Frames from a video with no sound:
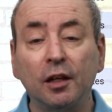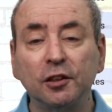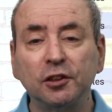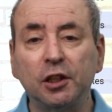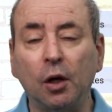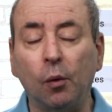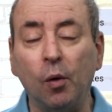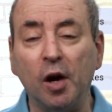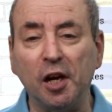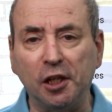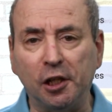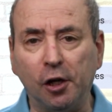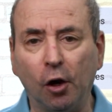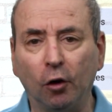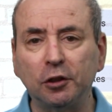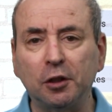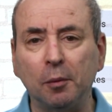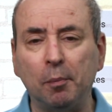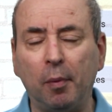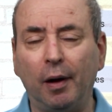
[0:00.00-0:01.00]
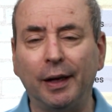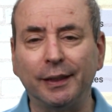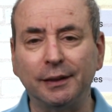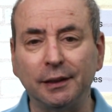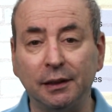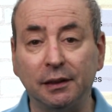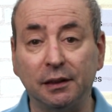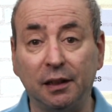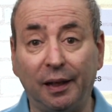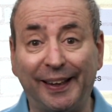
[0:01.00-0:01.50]
So a yottabyte
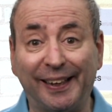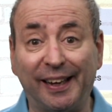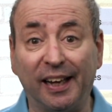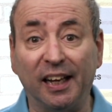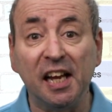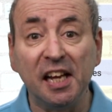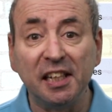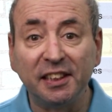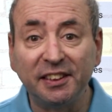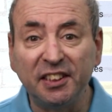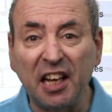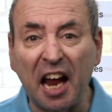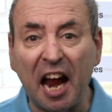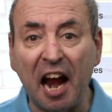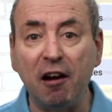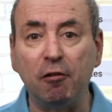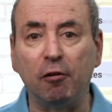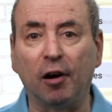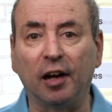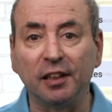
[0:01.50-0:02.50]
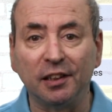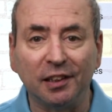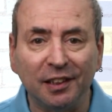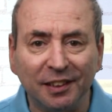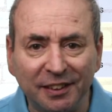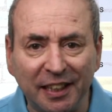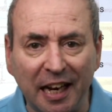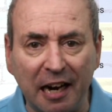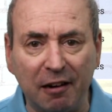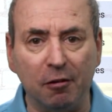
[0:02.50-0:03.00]
is like a
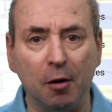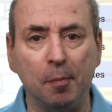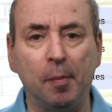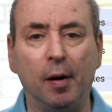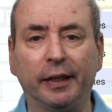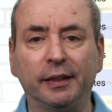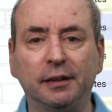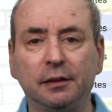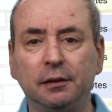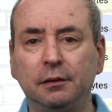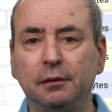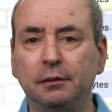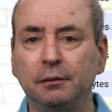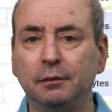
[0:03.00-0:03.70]
terabyte.